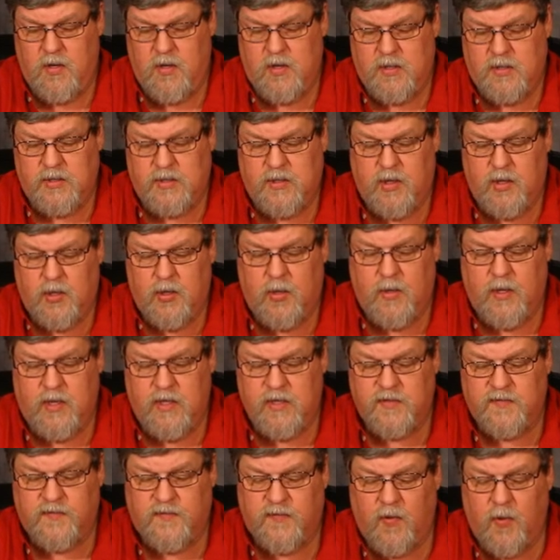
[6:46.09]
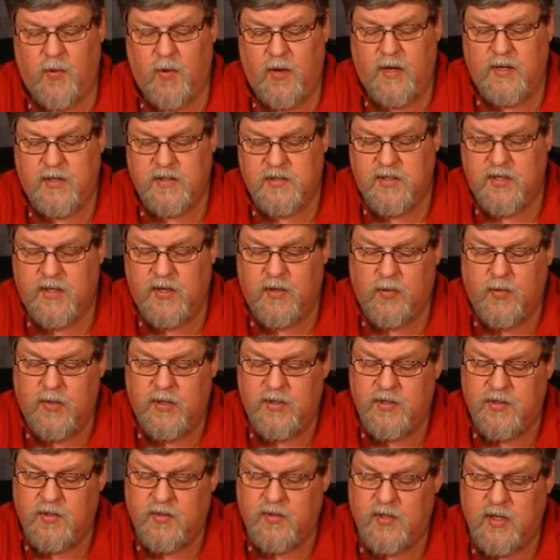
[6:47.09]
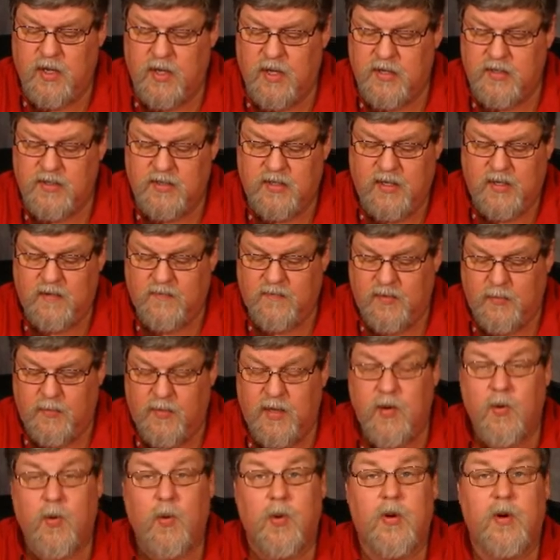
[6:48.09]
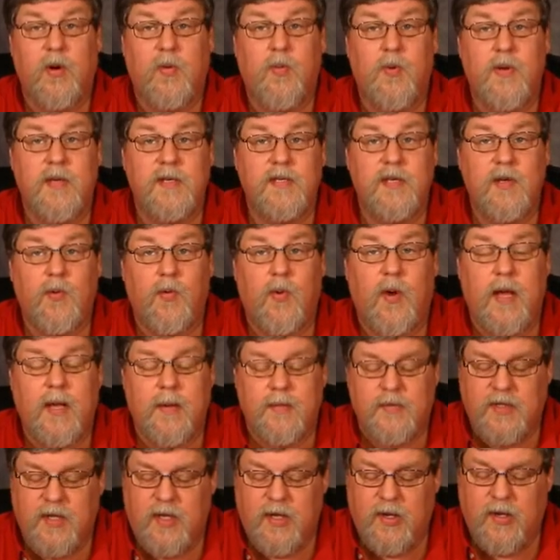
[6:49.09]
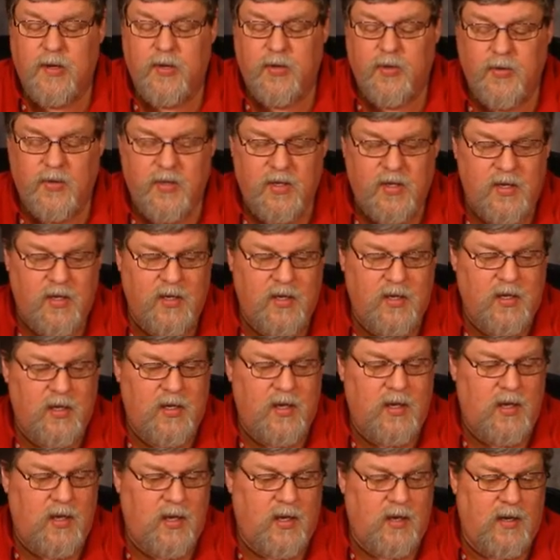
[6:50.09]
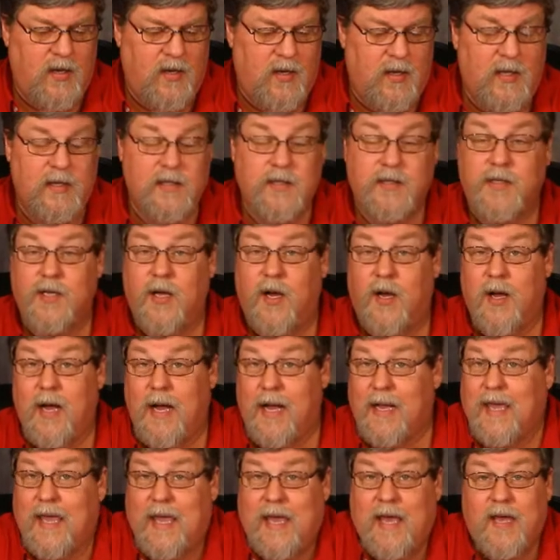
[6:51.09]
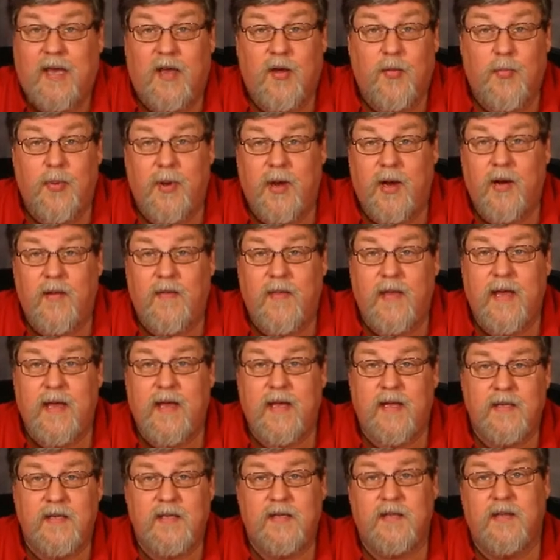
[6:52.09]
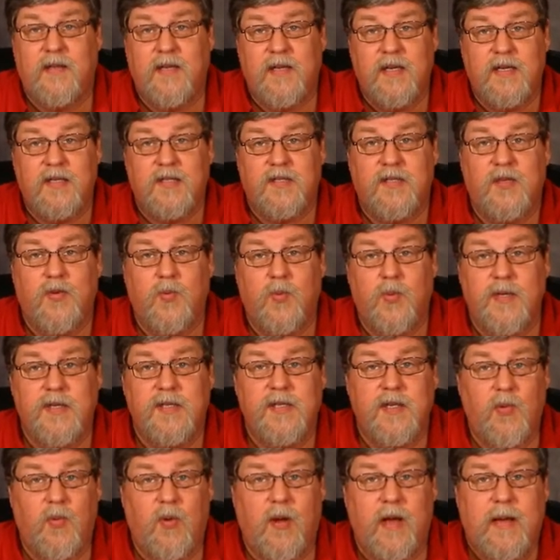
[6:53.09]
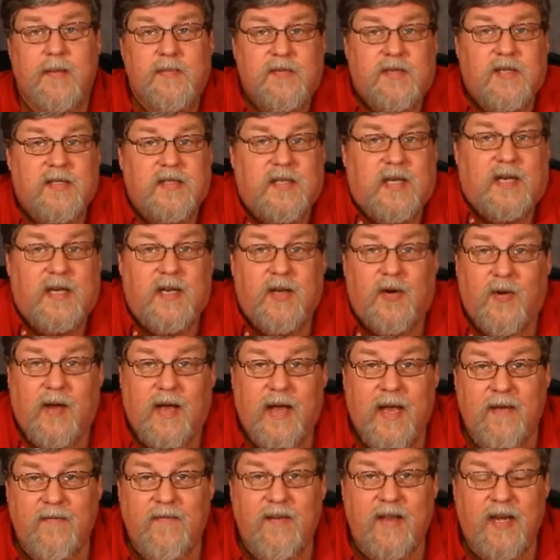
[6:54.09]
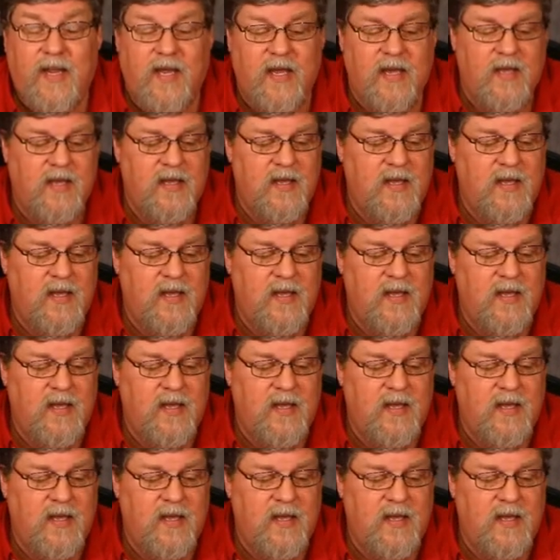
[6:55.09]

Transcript: So as far as the original concept of me ordering WYSI wipes go, I can't compare this to WYSI wipes because I don't have any.